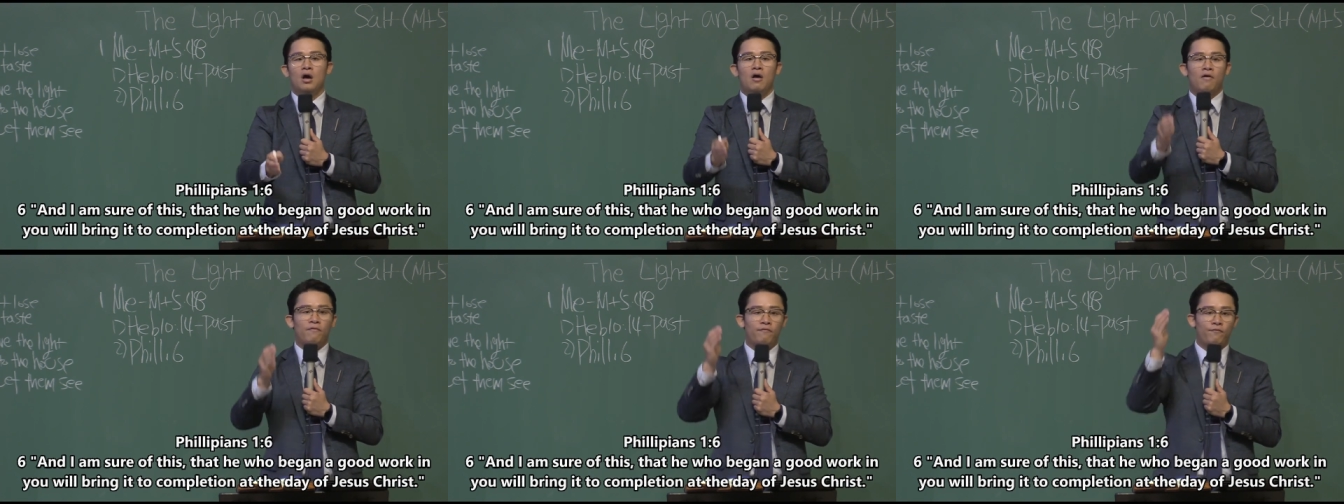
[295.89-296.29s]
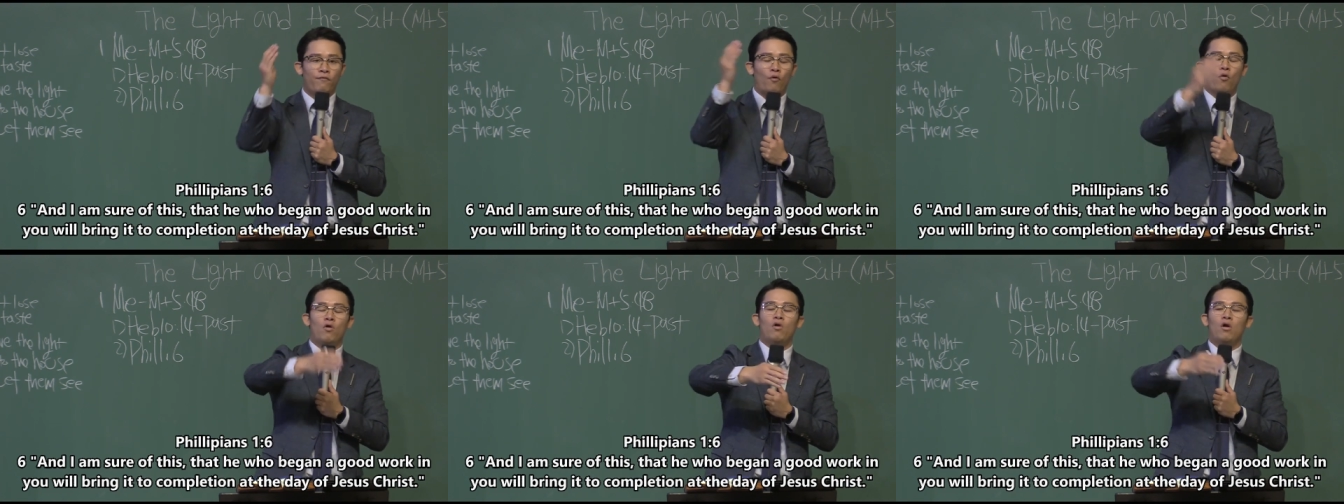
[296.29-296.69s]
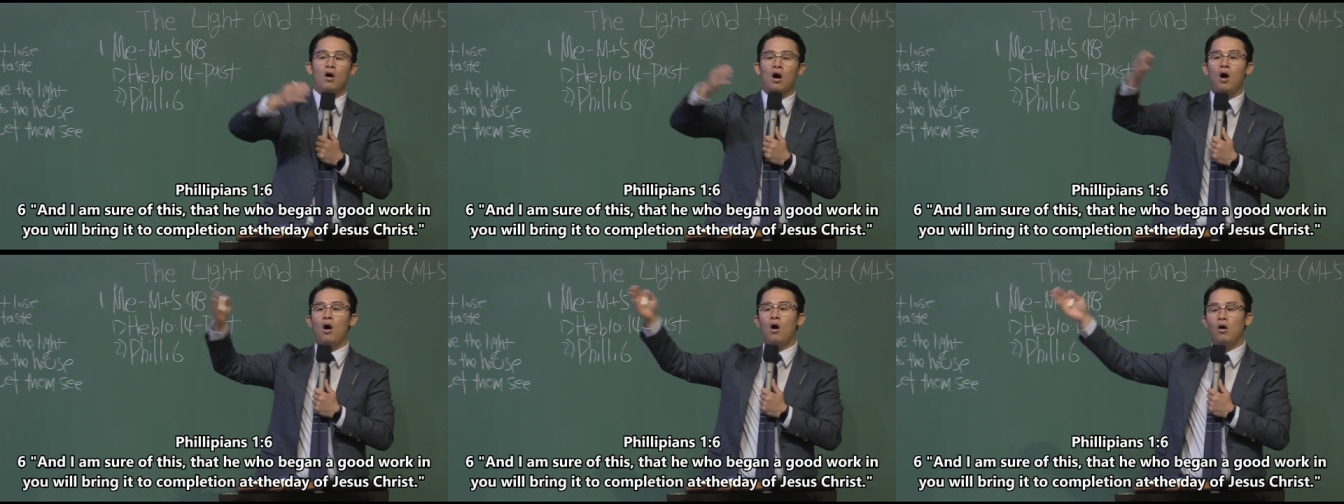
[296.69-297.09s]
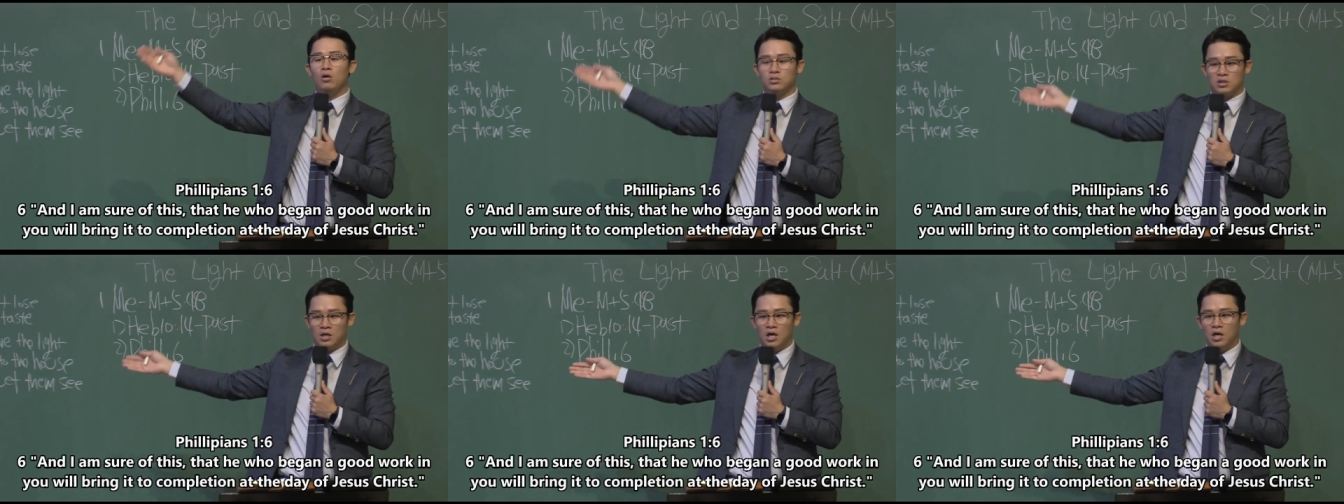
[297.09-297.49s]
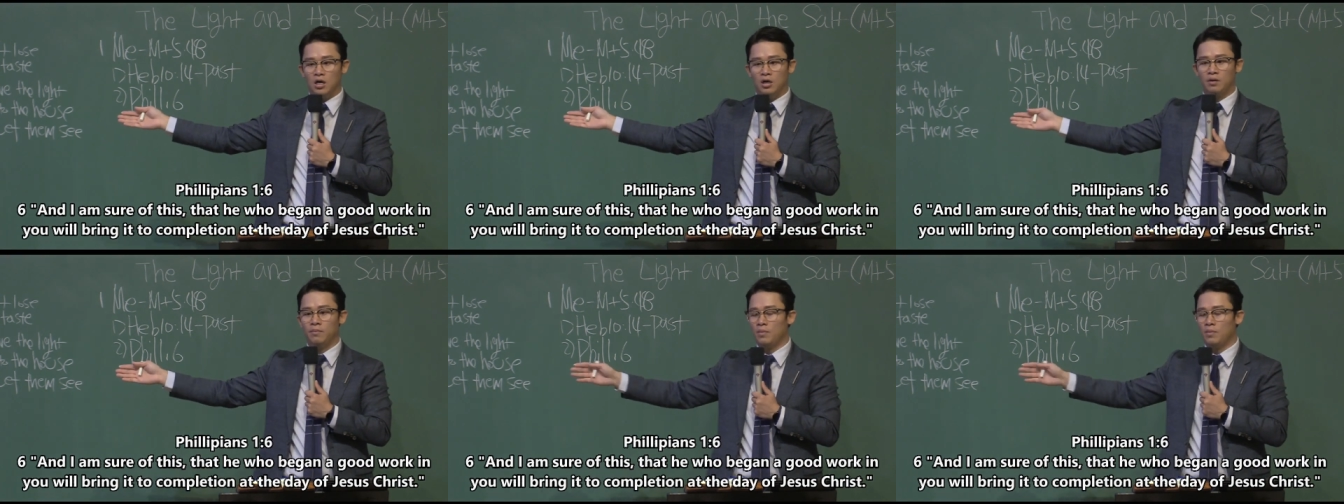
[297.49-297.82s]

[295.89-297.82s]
for all time.